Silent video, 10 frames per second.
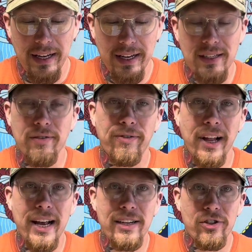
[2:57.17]
is a
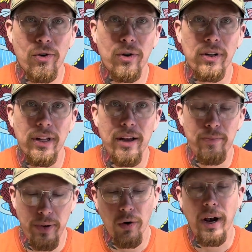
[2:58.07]
flange or
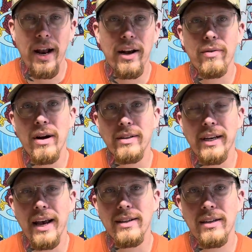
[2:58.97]
lip located around the
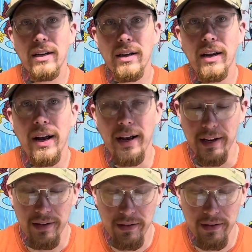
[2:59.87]
case head.